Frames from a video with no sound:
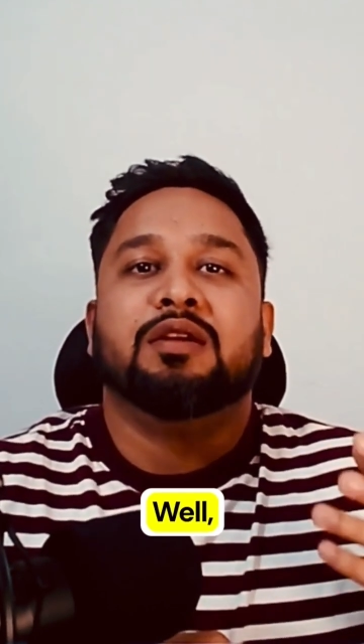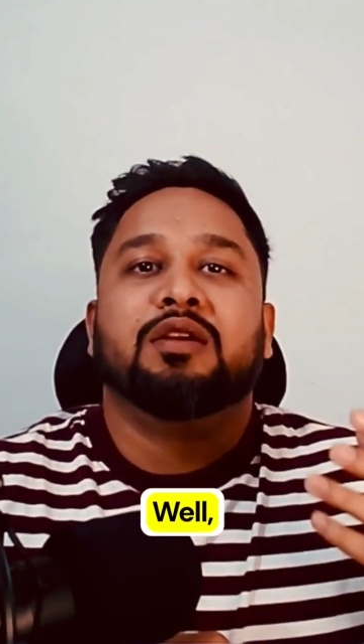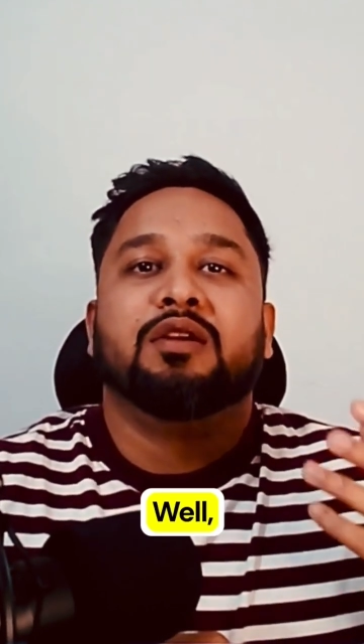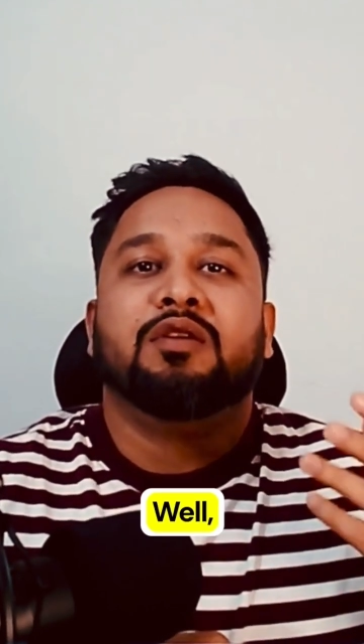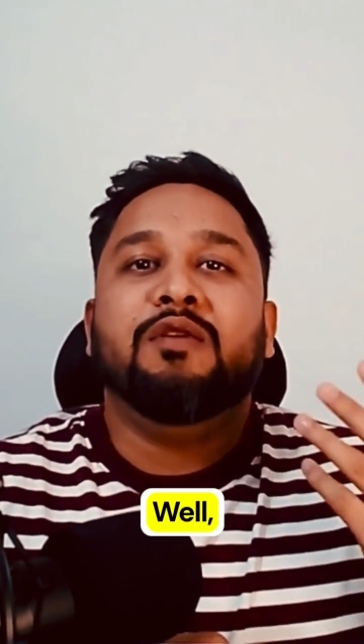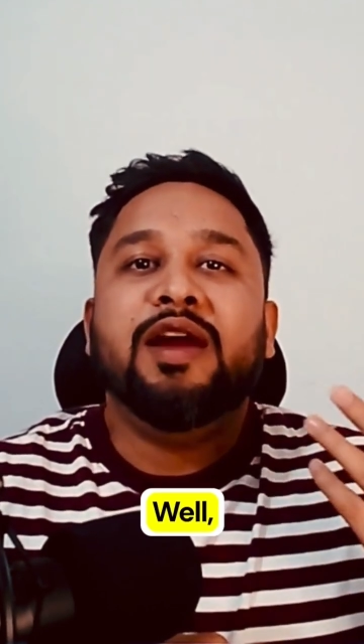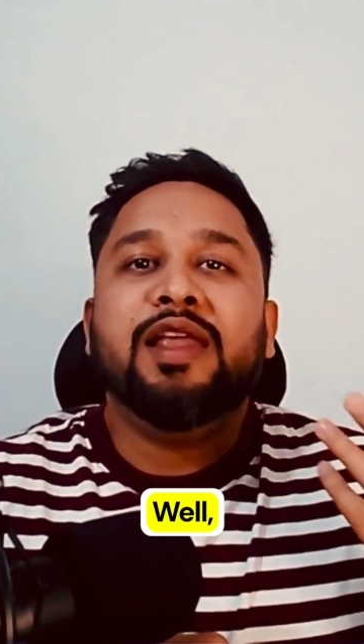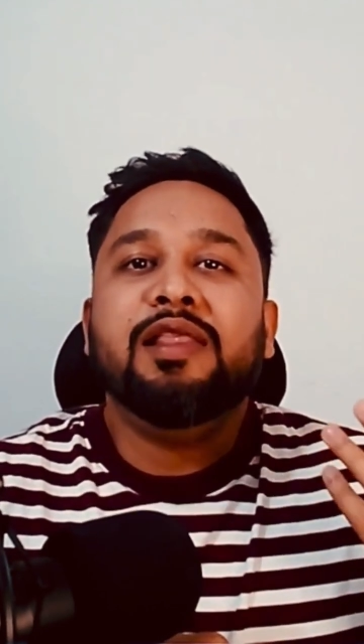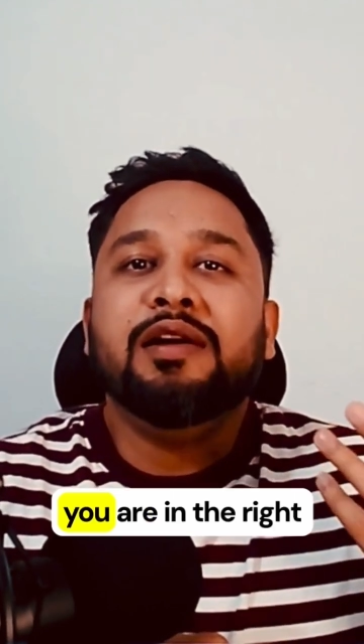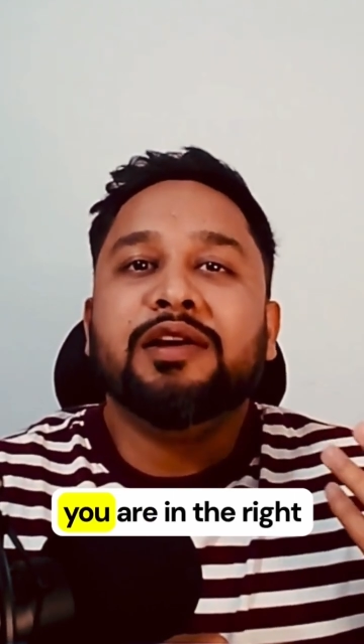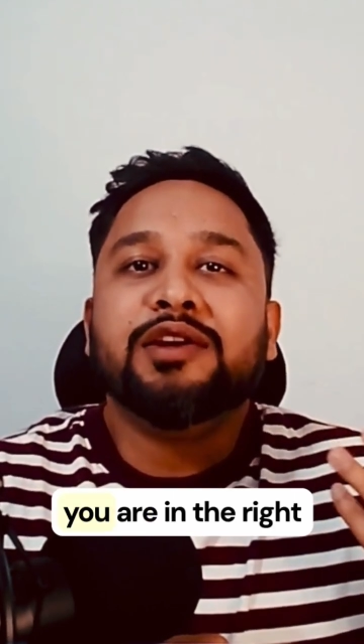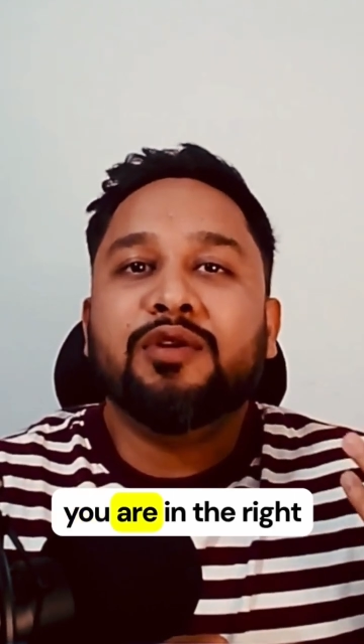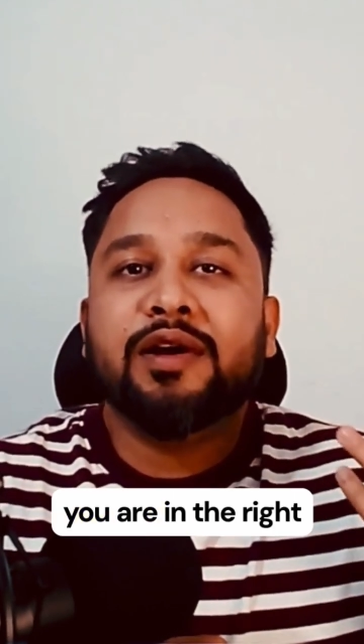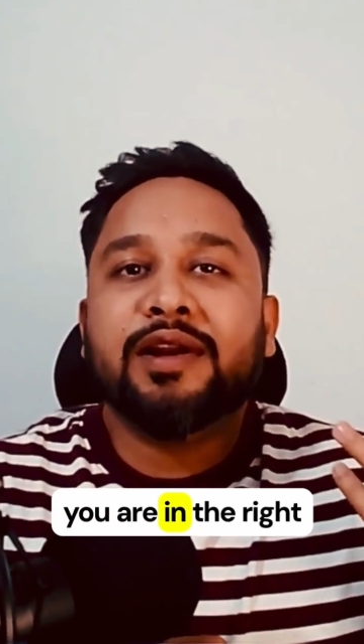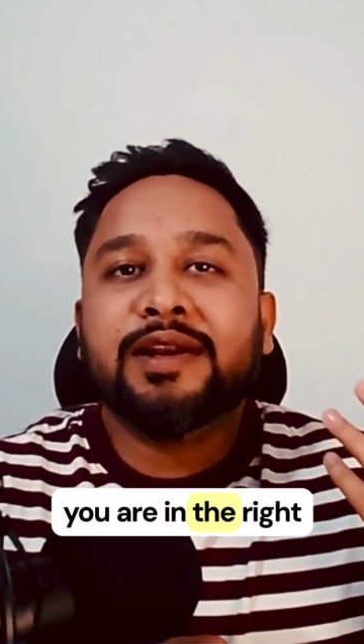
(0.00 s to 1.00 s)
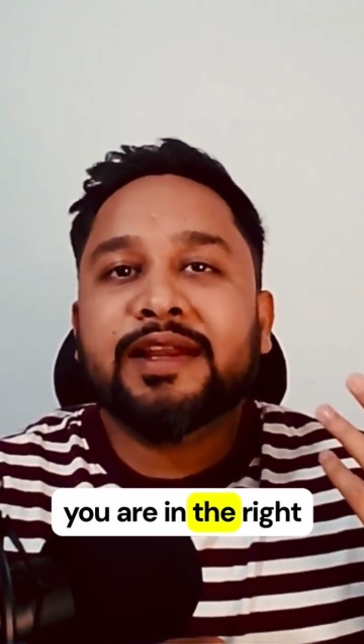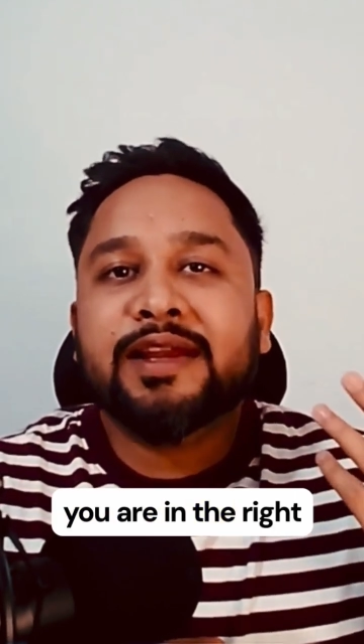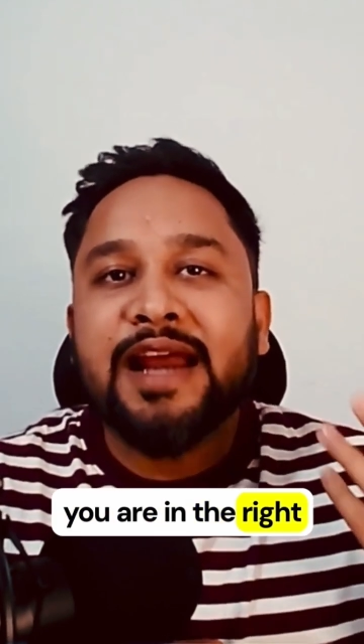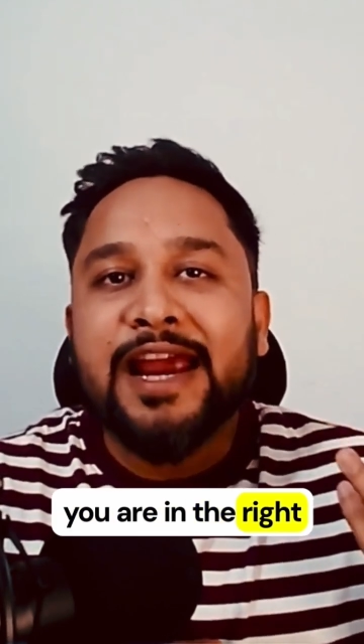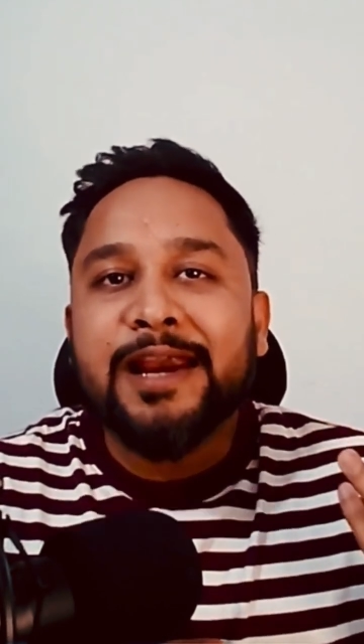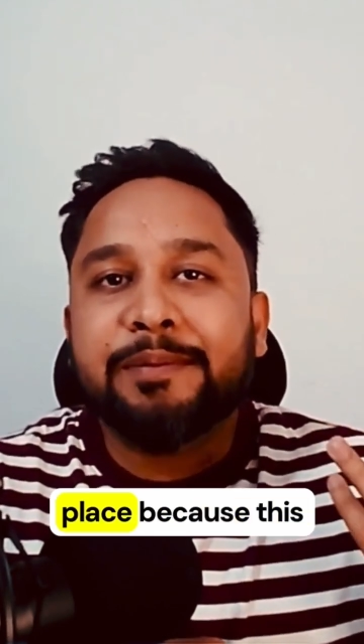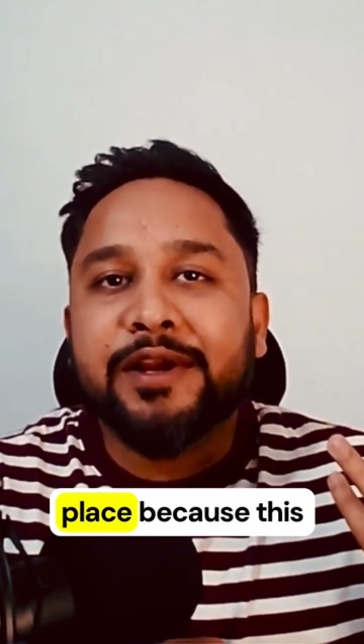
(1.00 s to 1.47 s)
Well, you are in
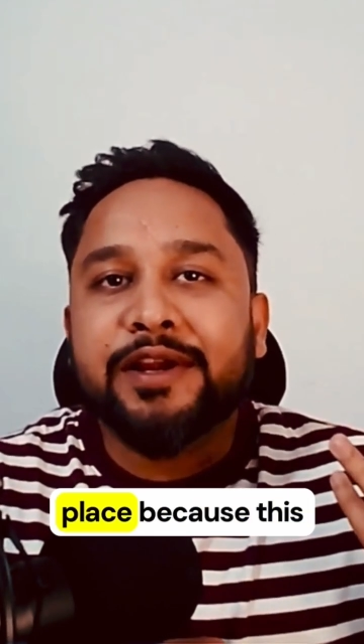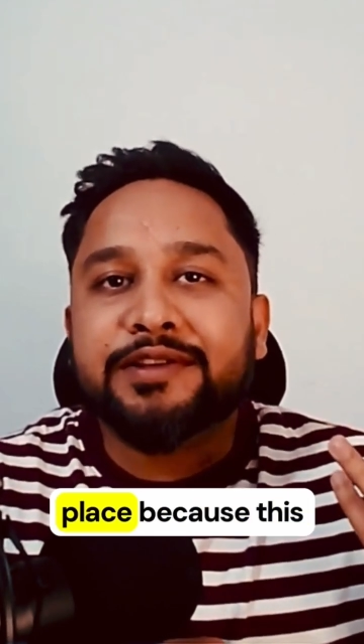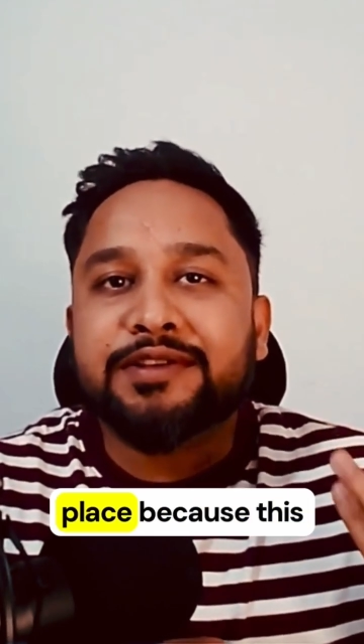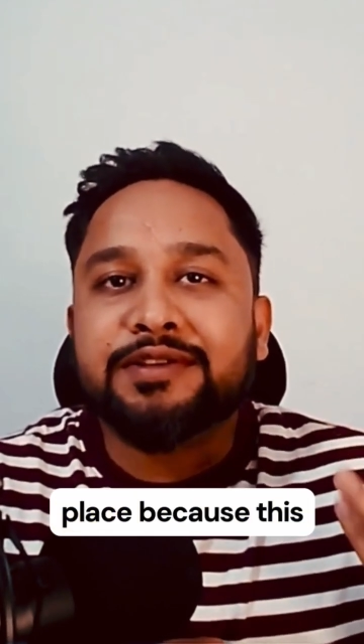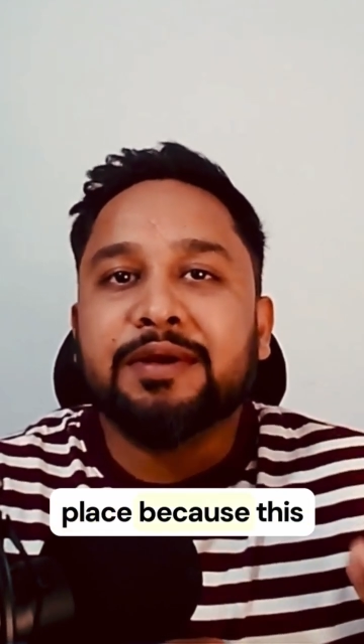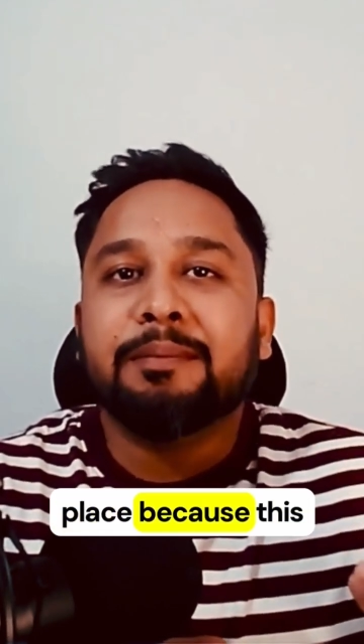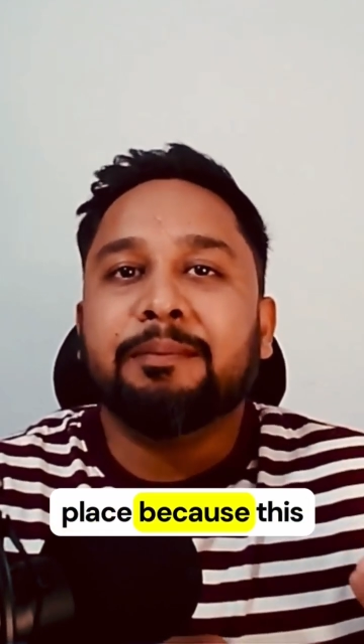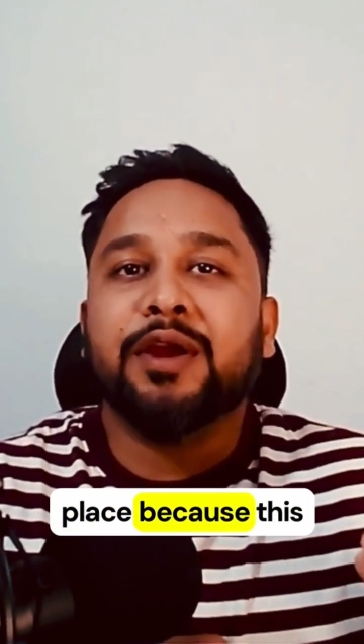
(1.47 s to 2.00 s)
the right place